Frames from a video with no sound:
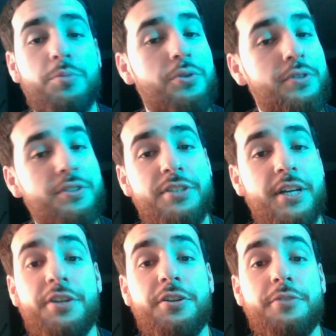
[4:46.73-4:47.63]
in his
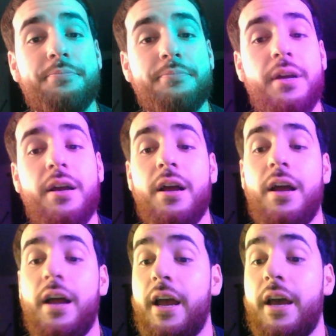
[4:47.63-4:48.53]
tenure,
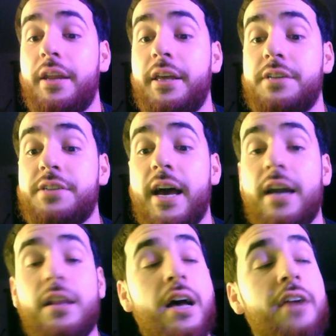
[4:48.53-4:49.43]
and he's had a
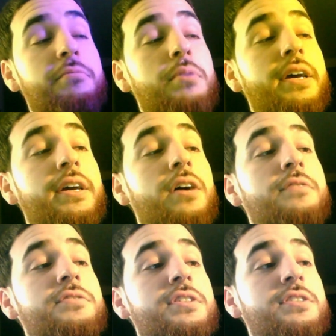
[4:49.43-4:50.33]
lot of playoff
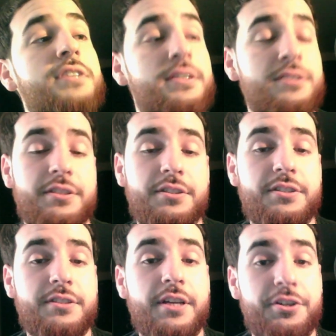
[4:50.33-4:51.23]
success in his
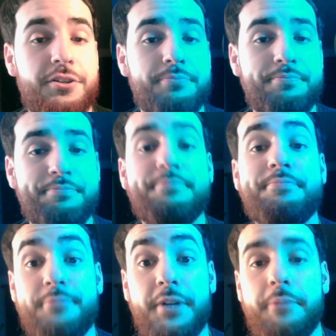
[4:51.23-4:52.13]
tenure, right?